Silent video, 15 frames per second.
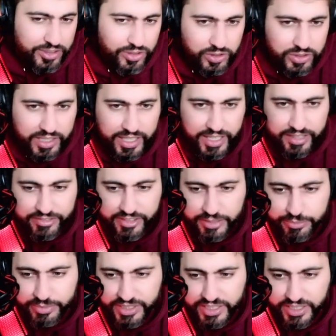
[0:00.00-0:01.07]
don't have a
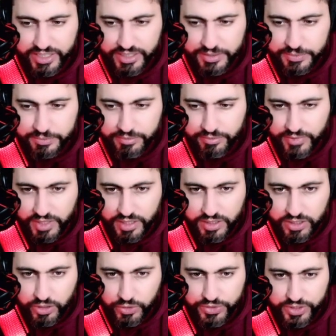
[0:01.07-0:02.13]
play.
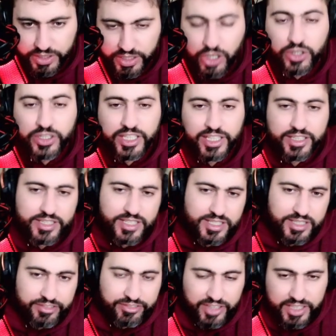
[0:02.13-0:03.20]
Oh, okay, this is
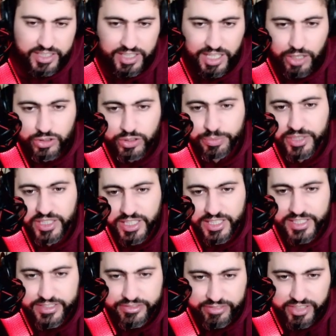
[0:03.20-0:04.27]
the fire. How do you play
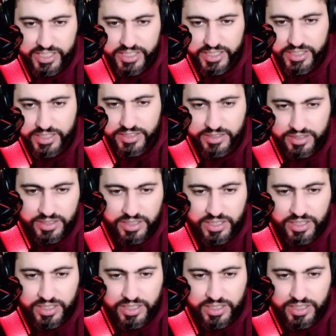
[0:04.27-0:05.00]
against fire lead?